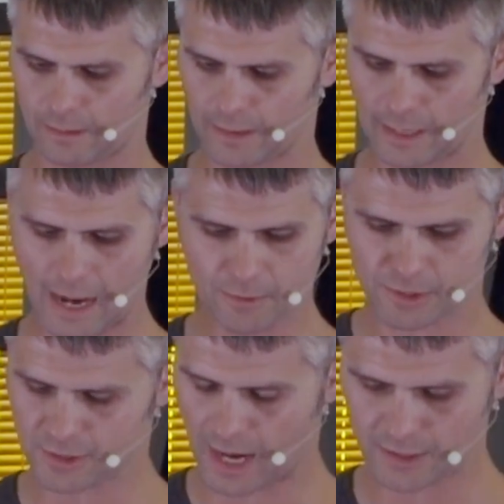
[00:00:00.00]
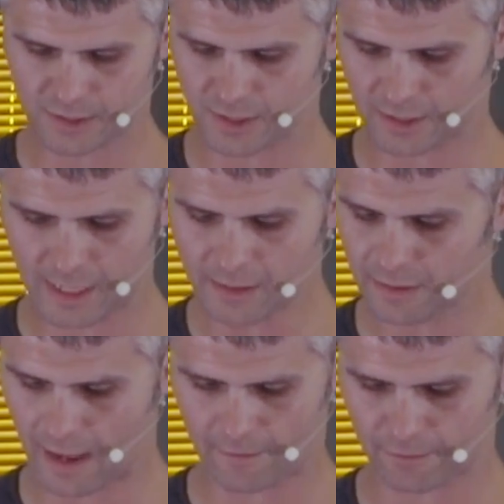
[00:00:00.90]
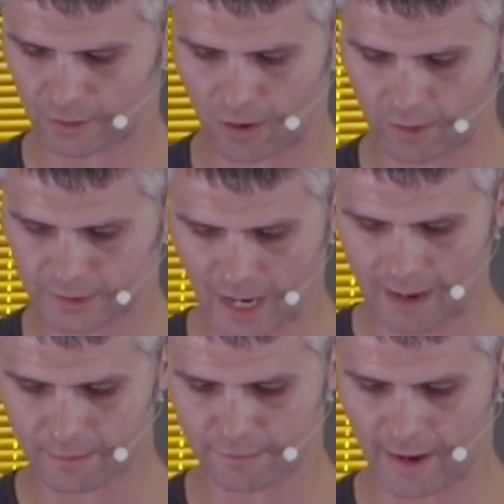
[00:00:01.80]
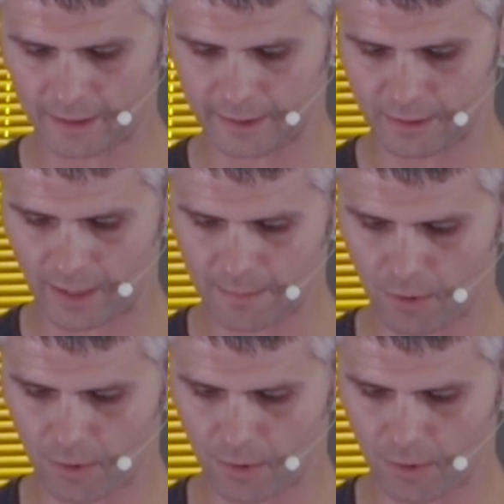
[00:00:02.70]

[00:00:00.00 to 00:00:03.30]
And I just didn't get that for a long time, and finally the light